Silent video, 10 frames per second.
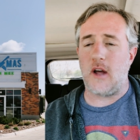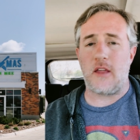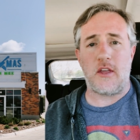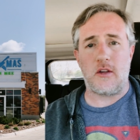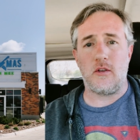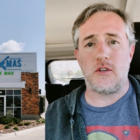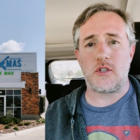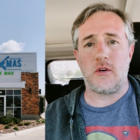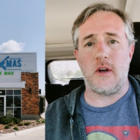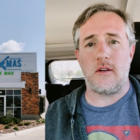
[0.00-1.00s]
I think you'll
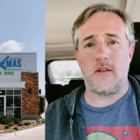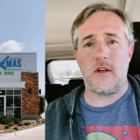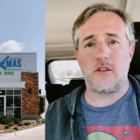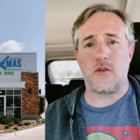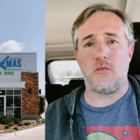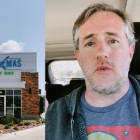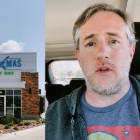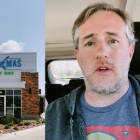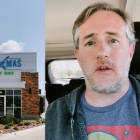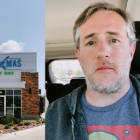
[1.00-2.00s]
enjoy it. It's a
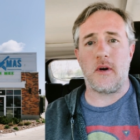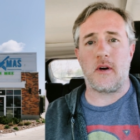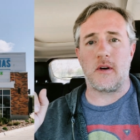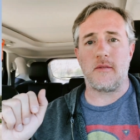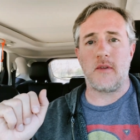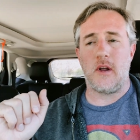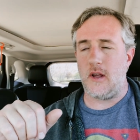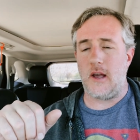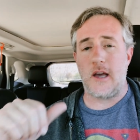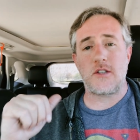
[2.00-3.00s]
really good burger.
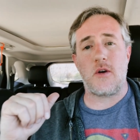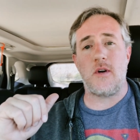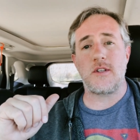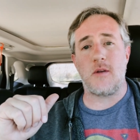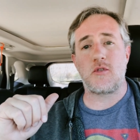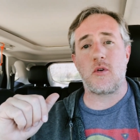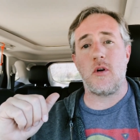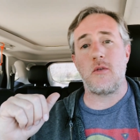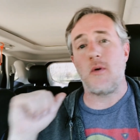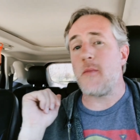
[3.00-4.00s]
As always, I'm
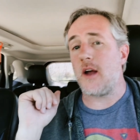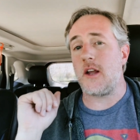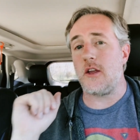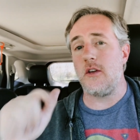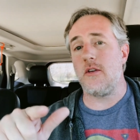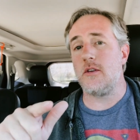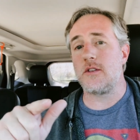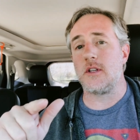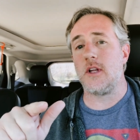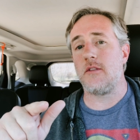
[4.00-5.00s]
Troy, reminding you
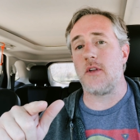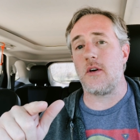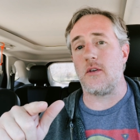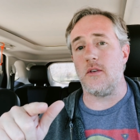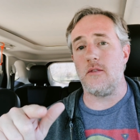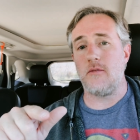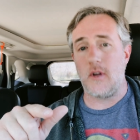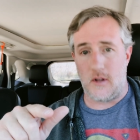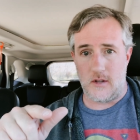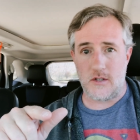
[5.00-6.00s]
to live local.
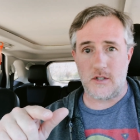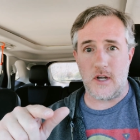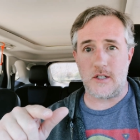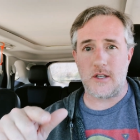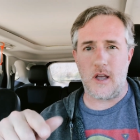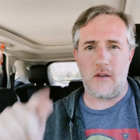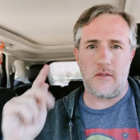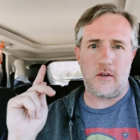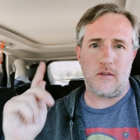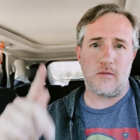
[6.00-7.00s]
Stay safe.
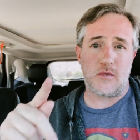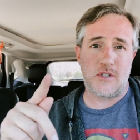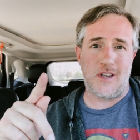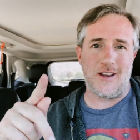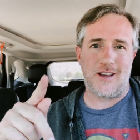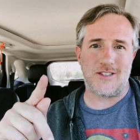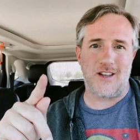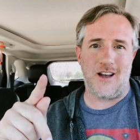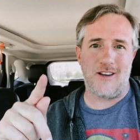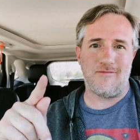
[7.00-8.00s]
See you next
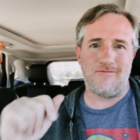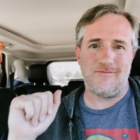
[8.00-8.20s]
time.